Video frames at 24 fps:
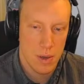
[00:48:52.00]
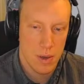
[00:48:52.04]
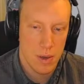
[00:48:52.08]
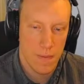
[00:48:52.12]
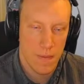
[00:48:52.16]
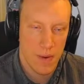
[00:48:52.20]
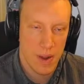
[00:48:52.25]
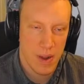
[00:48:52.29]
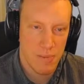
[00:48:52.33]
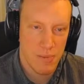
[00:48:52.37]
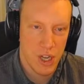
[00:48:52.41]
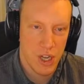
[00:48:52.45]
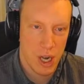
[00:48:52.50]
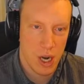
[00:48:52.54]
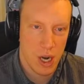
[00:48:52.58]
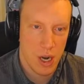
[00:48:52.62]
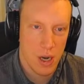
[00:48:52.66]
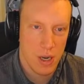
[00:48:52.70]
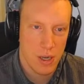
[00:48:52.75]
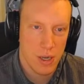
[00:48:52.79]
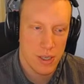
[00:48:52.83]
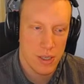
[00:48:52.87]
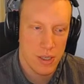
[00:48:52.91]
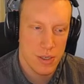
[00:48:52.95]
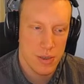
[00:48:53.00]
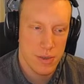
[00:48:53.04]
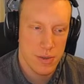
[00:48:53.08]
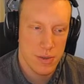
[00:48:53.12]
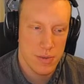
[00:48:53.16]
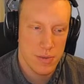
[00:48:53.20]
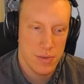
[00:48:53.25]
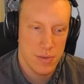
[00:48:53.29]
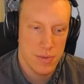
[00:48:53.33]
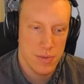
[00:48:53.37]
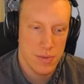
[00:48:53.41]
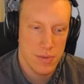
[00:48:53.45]
Flame Charge!
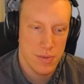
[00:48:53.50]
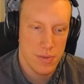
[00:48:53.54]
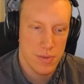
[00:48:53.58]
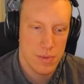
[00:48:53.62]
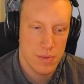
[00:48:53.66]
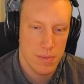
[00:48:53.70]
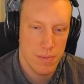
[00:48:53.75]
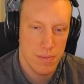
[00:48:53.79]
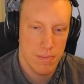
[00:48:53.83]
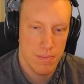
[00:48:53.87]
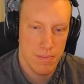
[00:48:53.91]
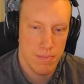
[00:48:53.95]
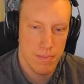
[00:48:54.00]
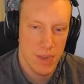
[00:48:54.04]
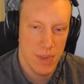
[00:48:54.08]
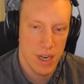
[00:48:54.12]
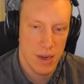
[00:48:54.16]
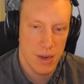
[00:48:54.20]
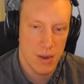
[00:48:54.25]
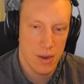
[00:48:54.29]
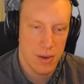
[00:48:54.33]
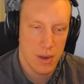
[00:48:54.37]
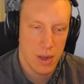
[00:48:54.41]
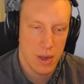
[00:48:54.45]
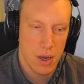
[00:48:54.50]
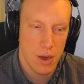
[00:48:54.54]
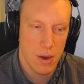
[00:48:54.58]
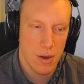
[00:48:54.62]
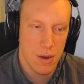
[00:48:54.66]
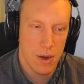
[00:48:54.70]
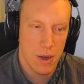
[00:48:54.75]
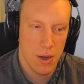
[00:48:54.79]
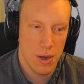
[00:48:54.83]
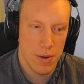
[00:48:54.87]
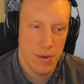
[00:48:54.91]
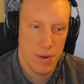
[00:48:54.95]
Mean look. Oh
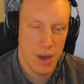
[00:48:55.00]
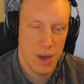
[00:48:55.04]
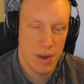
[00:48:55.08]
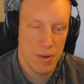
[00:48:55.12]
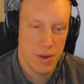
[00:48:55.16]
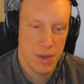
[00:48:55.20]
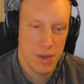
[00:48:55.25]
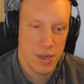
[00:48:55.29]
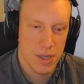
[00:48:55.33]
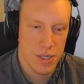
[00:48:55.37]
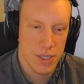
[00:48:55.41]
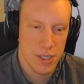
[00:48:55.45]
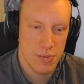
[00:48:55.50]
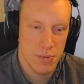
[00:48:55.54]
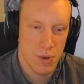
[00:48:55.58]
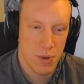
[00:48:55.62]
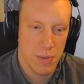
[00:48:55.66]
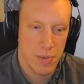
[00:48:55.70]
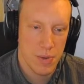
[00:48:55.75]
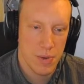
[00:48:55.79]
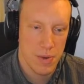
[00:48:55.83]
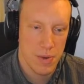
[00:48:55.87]
no, now I can't swap.